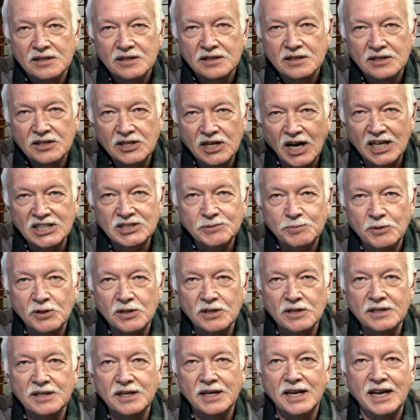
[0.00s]
gospel
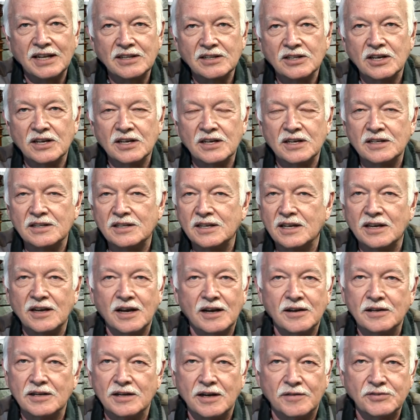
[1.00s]
and
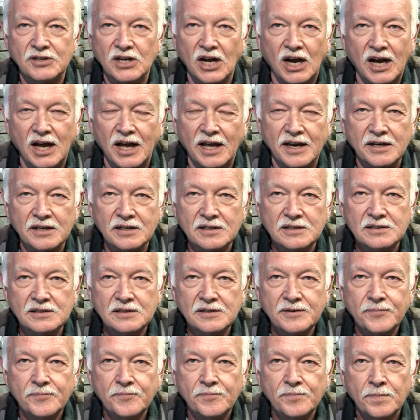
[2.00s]
of God.
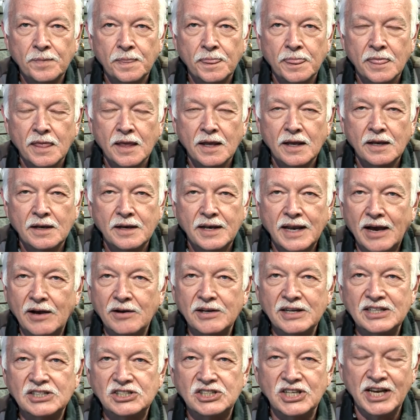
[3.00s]
Now,
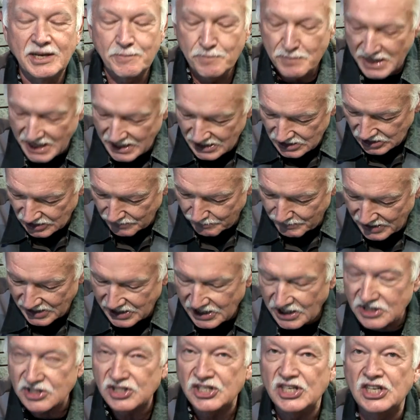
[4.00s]
it's amazing
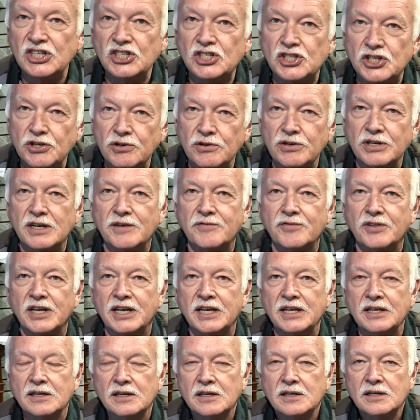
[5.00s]
because
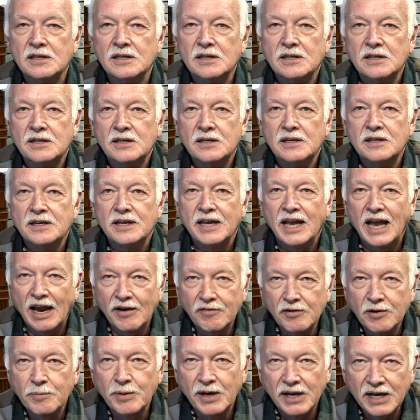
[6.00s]
intuitively,
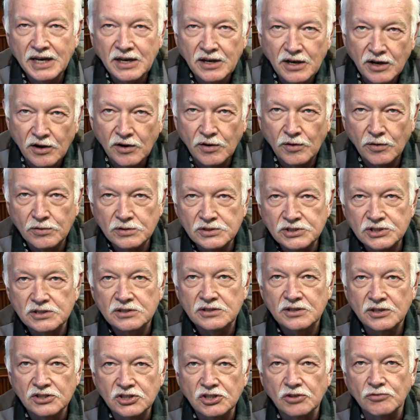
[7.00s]
everybody knows
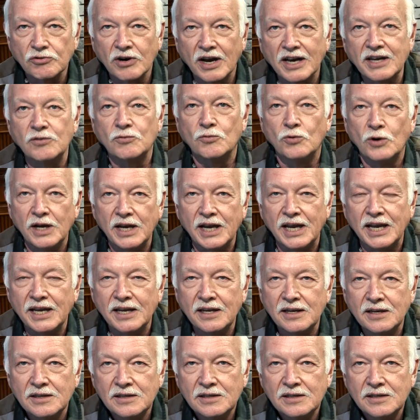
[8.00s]
there's a right way